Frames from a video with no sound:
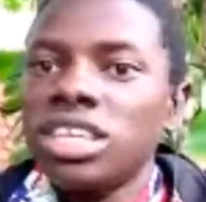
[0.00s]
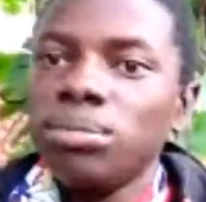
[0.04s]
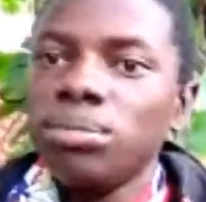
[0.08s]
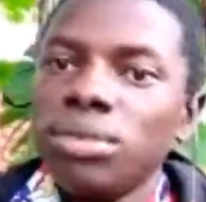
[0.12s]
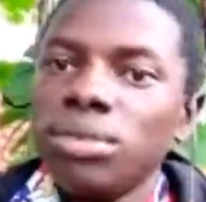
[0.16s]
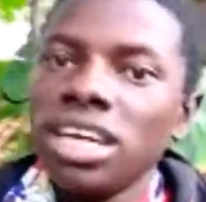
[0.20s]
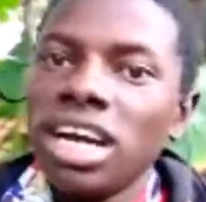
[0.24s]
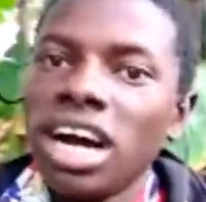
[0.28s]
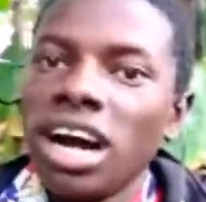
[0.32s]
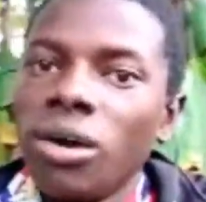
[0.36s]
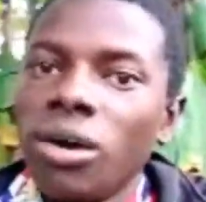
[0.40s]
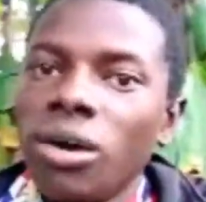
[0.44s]
me
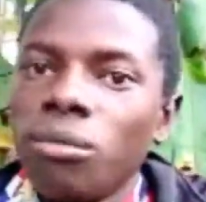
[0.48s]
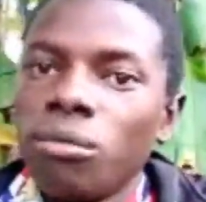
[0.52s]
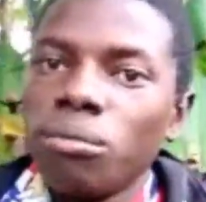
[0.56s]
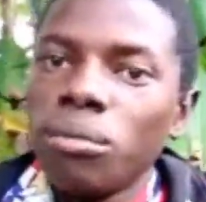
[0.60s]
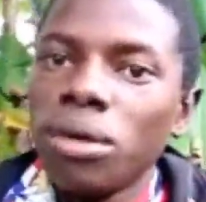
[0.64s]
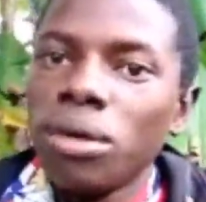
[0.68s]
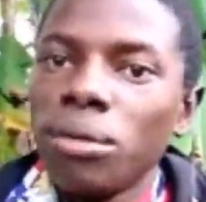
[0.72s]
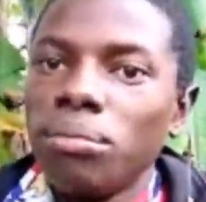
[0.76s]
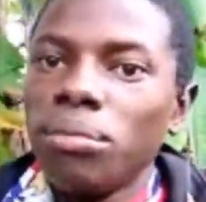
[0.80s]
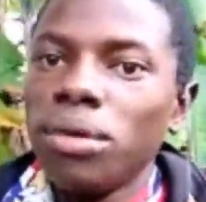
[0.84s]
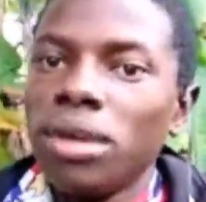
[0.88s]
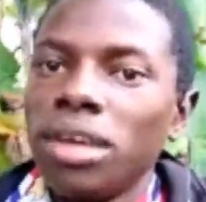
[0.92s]
how
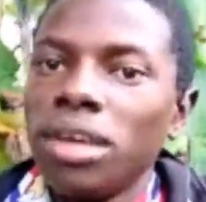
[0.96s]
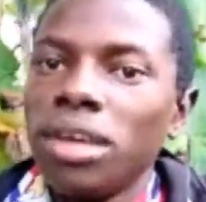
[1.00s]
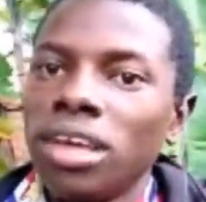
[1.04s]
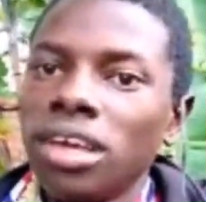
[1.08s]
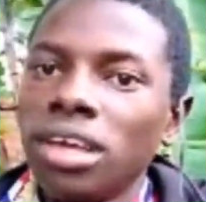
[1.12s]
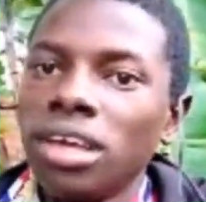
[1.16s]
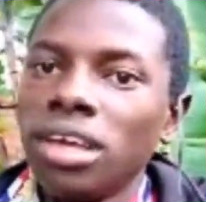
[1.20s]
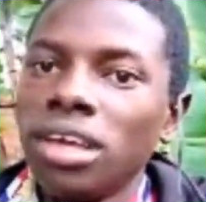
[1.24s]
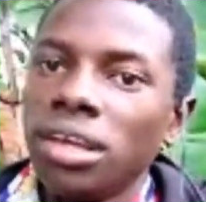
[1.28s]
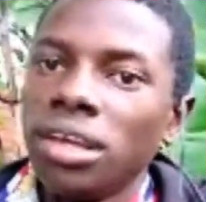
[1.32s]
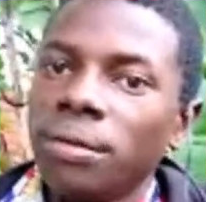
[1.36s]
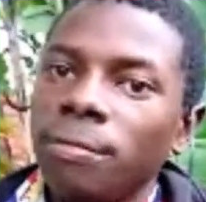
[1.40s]

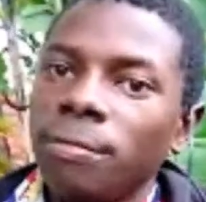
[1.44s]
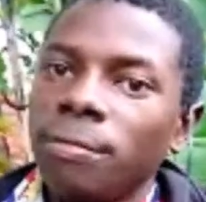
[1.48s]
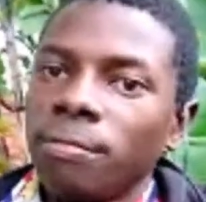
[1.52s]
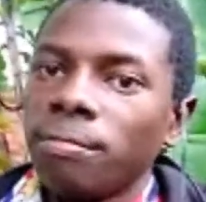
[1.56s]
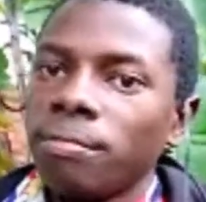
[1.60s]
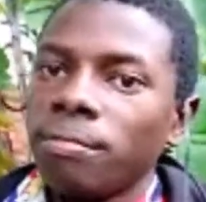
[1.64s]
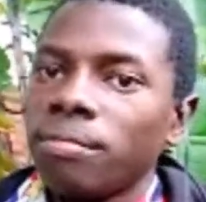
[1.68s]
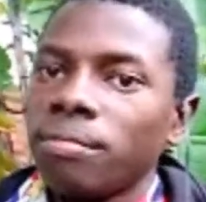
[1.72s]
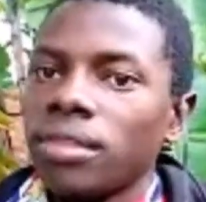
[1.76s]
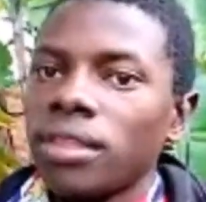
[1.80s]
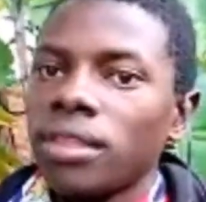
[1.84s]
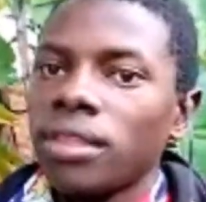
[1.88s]
maybe
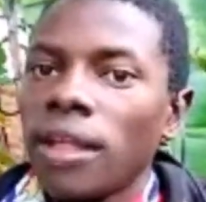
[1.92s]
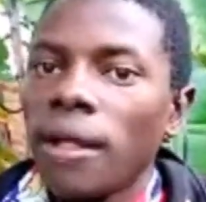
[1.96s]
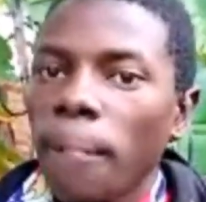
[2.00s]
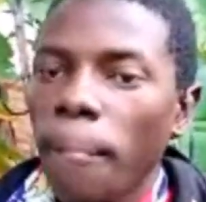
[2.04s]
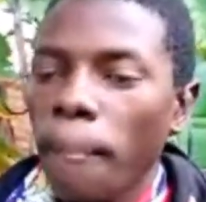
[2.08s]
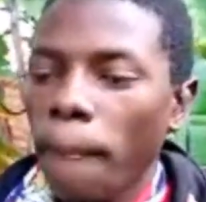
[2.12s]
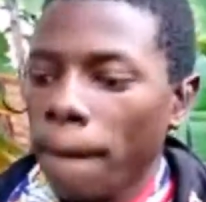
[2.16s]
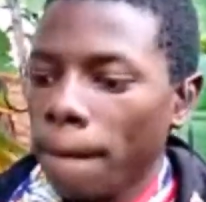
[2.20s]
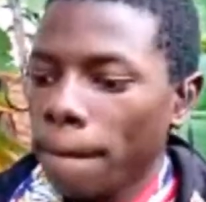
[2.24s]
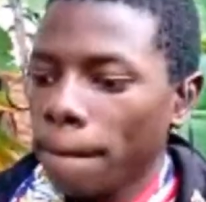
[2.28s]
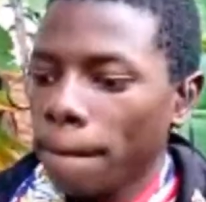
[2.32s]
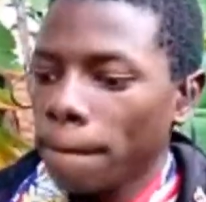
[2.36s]

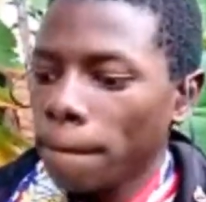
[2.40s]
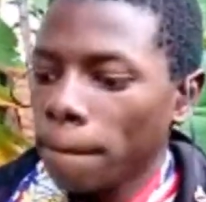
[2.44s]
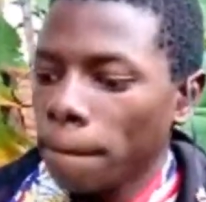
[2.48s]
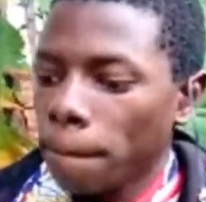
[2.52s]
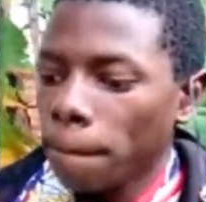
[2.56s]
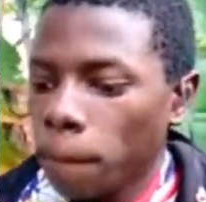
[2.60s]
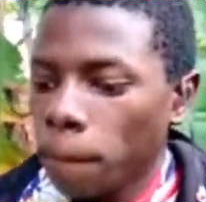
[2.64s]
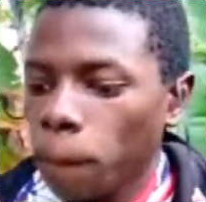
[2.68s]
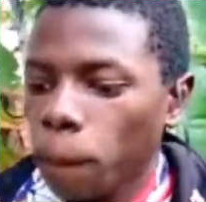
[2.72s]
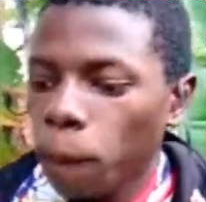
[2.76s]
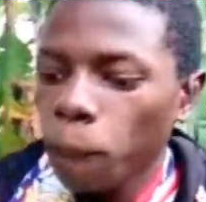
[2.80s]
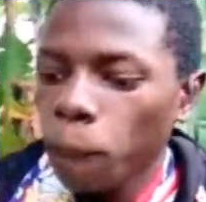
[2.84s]
to